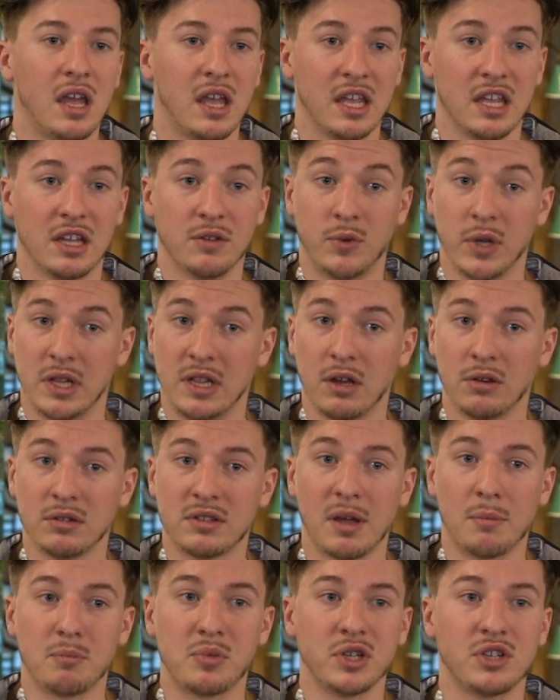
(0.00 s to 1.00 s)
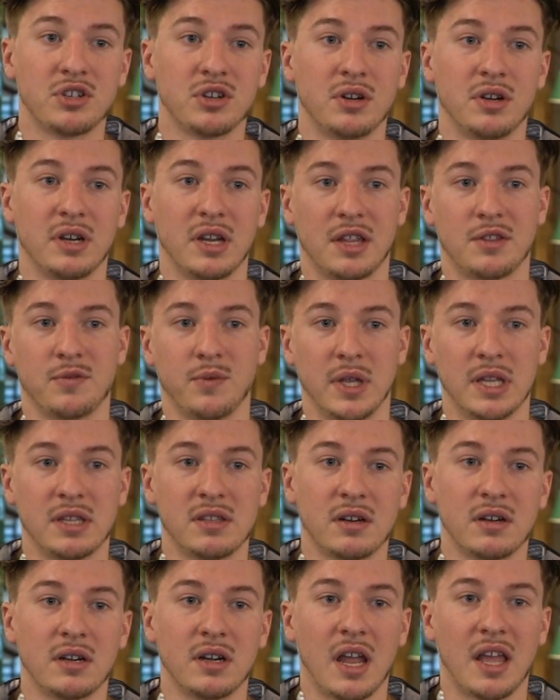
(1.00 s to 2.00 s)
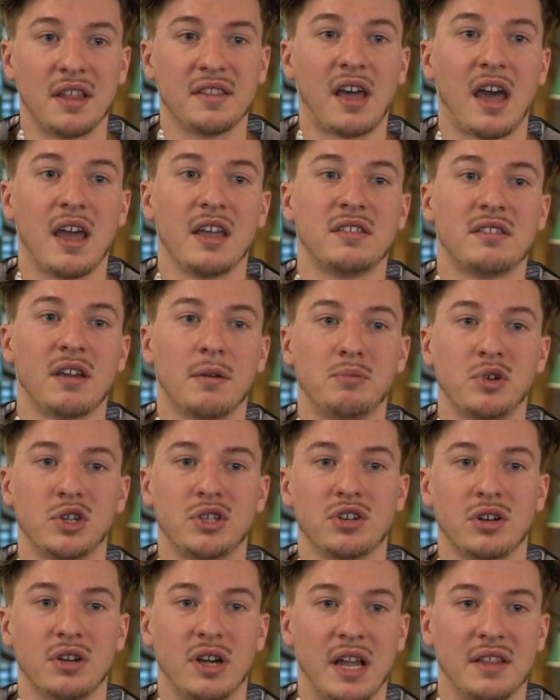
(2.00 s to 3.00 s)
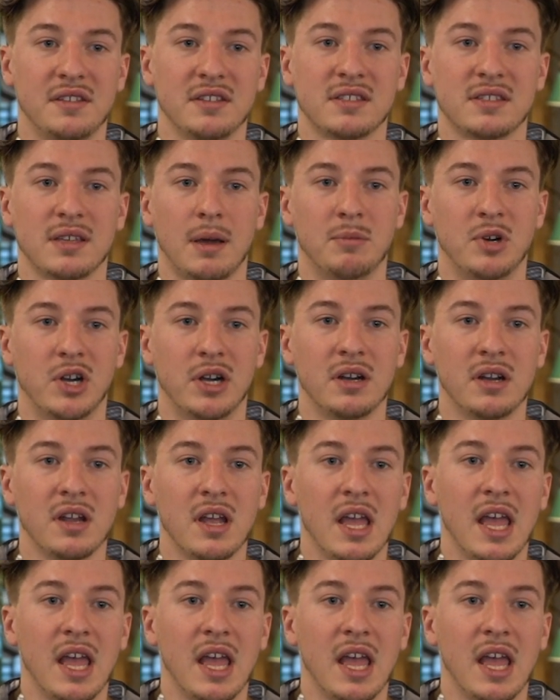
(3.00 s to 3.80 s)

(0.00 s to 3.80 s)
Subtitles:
with low temperature at winter and high temperature at the summer.